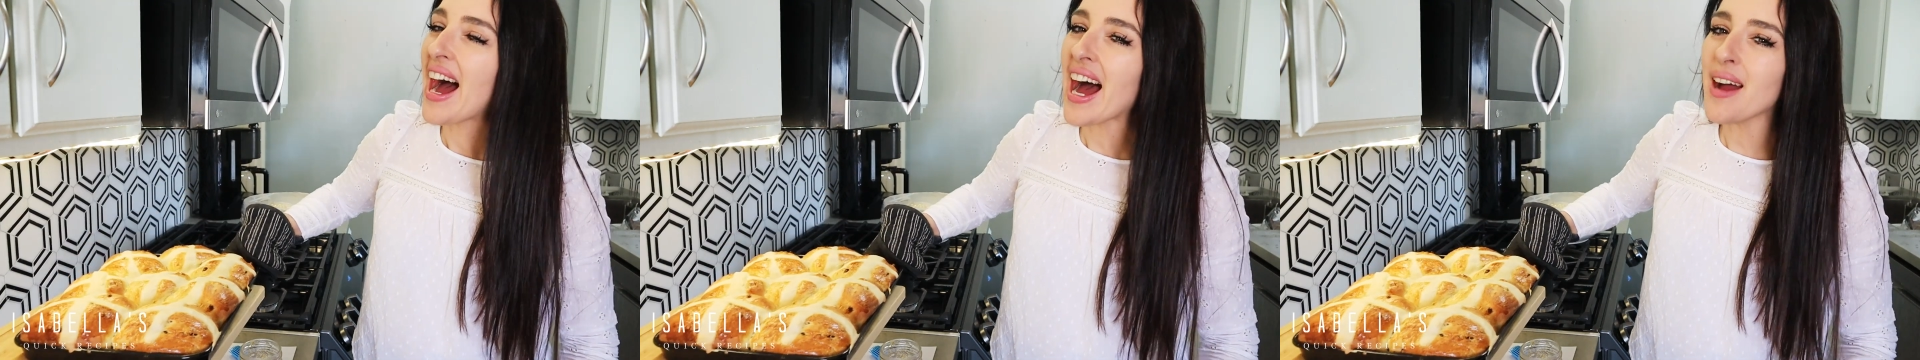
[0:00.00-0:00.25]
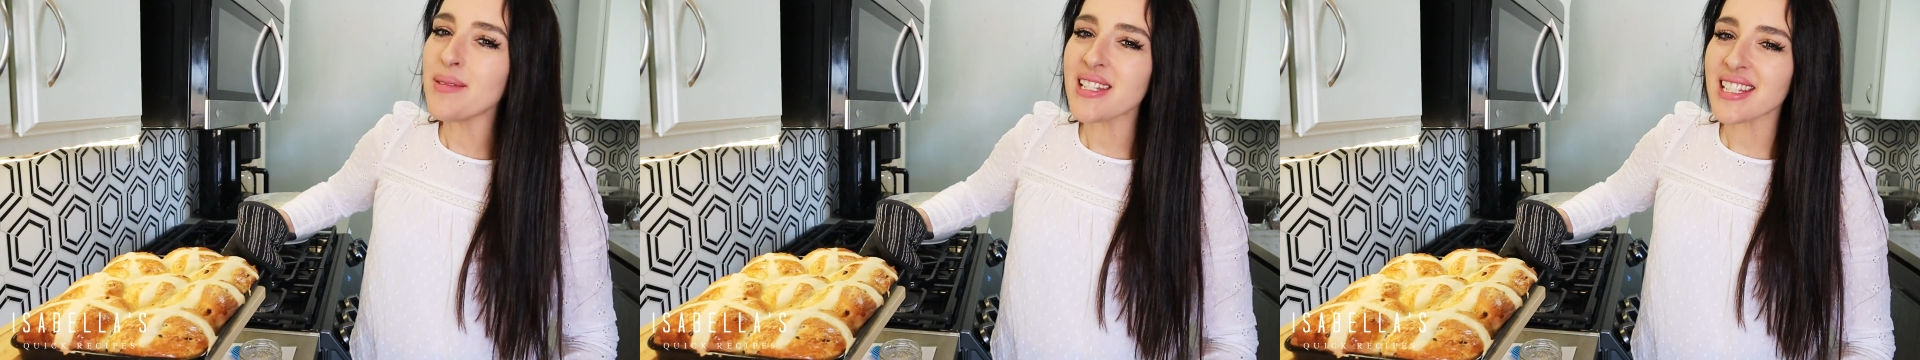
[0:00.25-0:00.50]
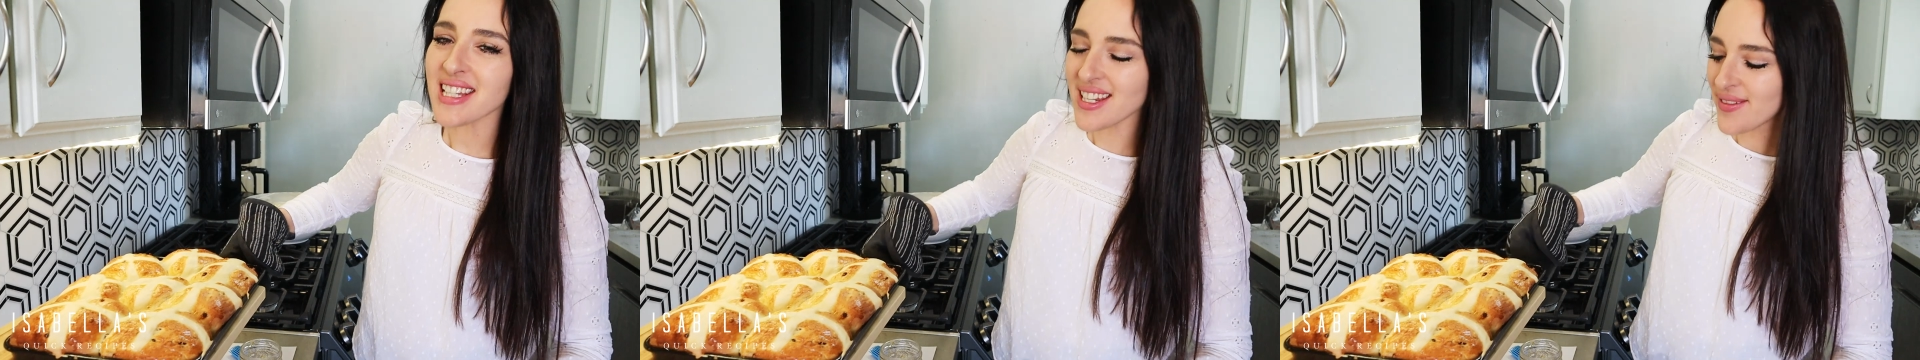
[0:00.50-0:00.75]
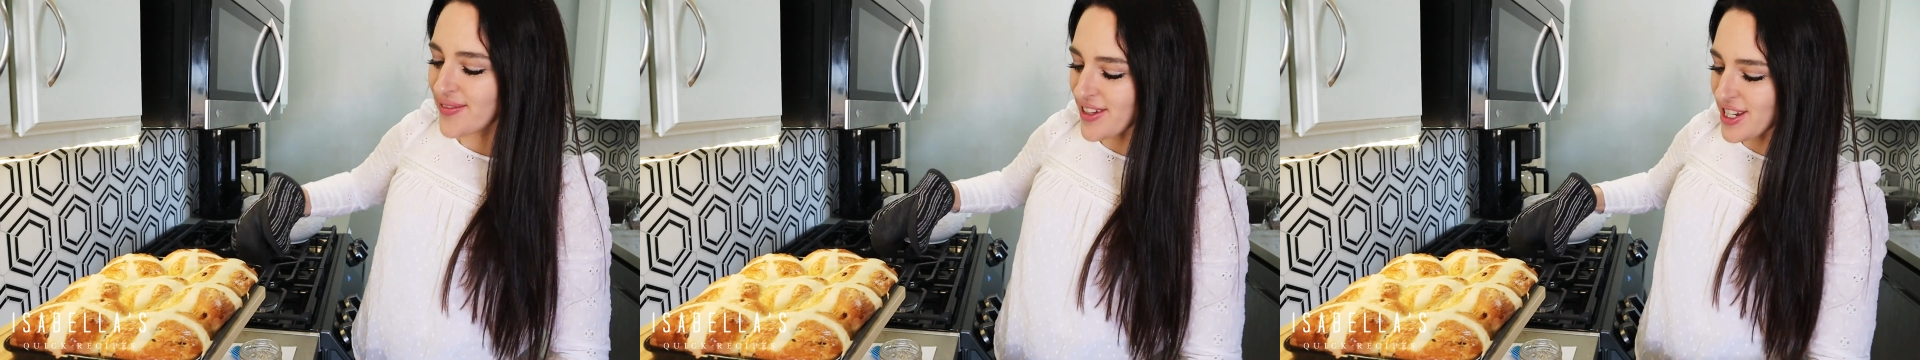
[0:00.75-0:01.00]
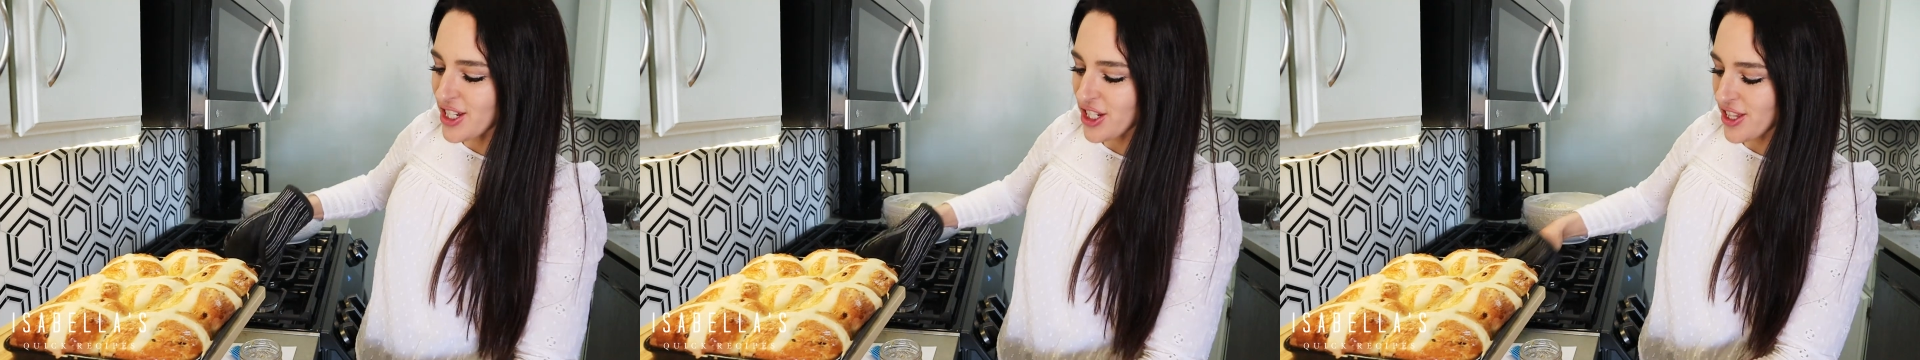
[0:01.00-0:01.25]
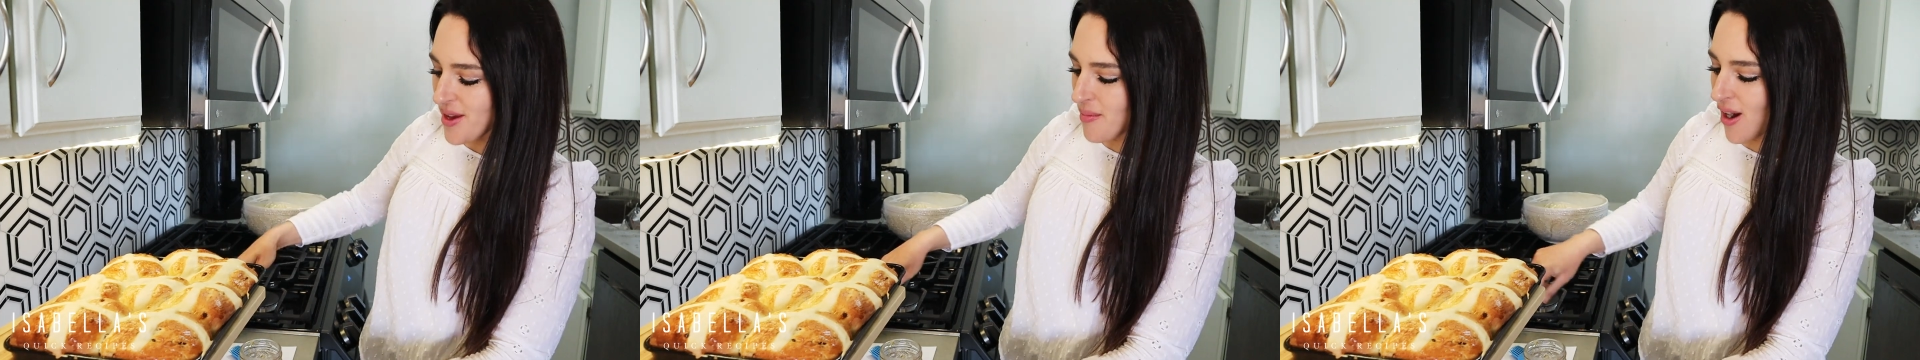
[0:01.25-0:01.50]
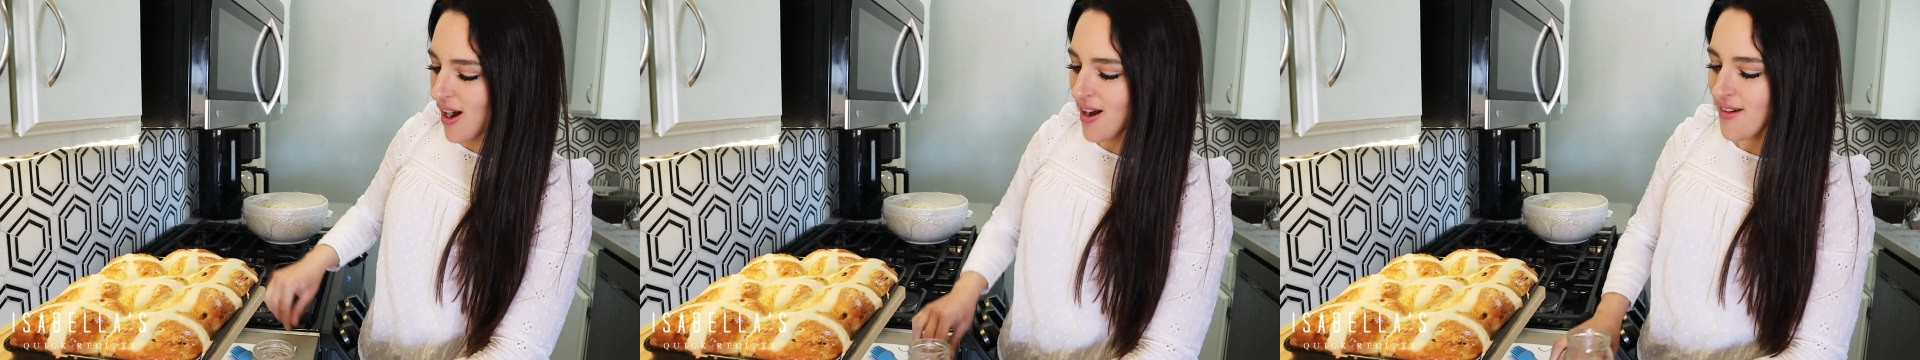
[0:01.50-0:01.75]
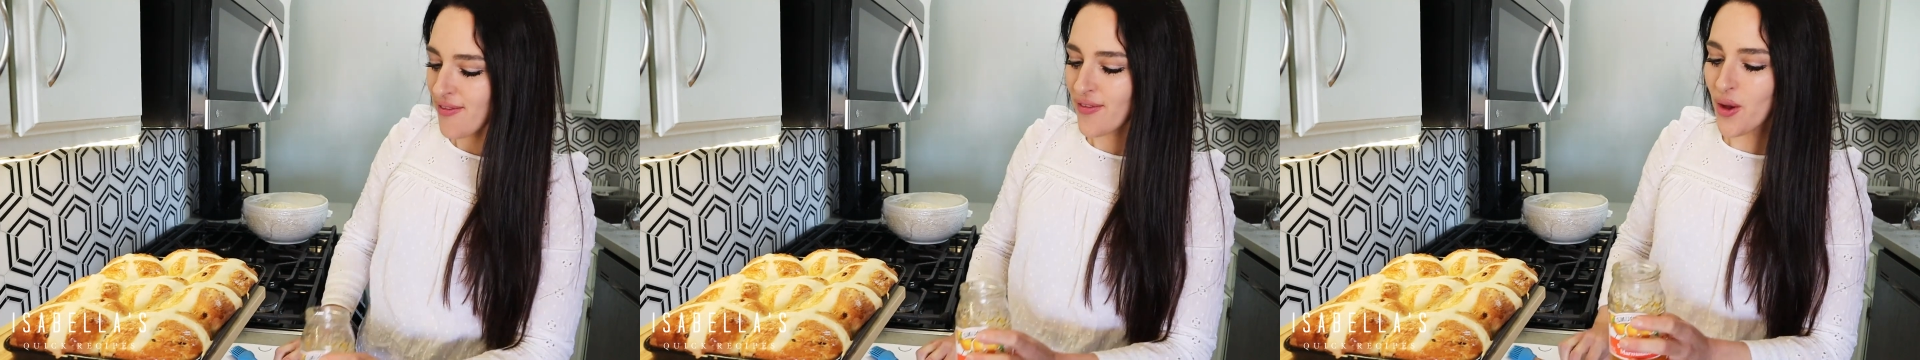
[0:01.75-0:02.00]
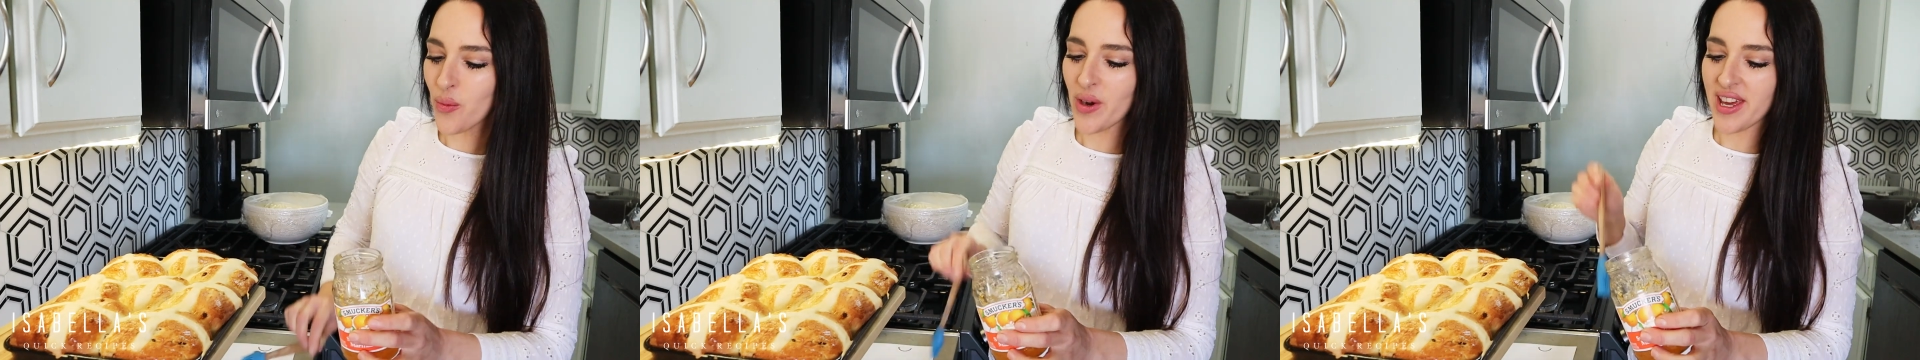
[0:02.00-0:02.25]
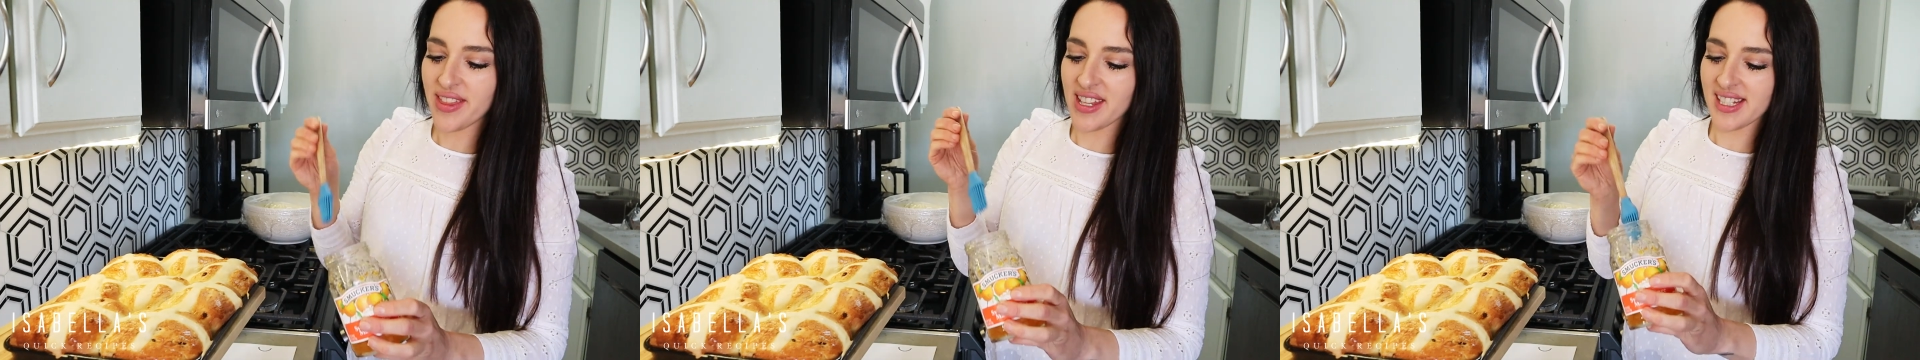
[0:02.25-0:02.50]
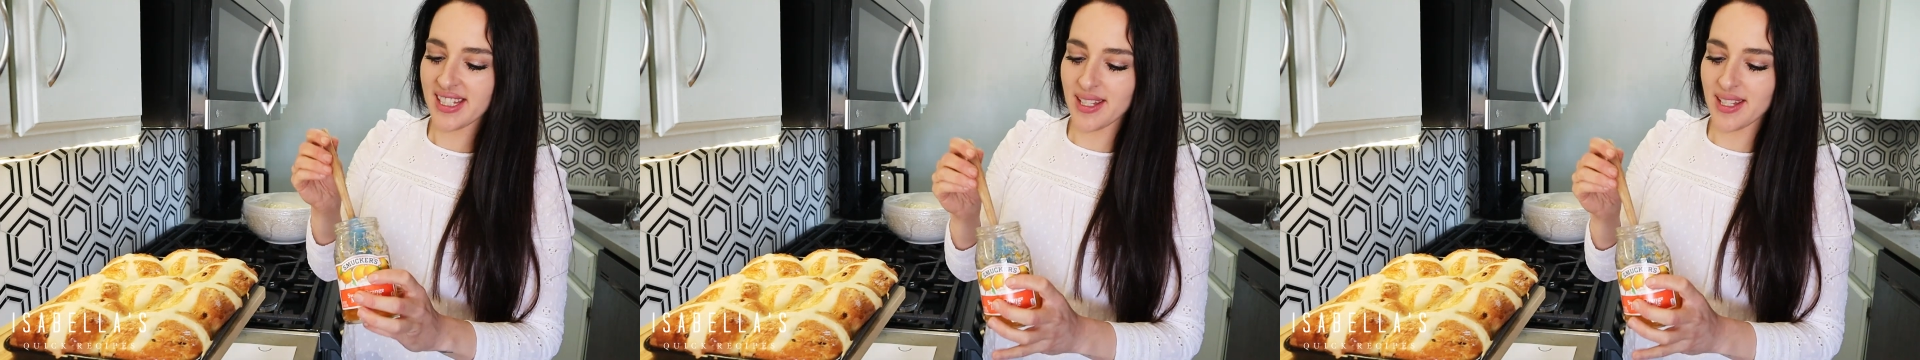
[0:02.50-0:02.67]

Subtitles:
I'm just gonna finish them off with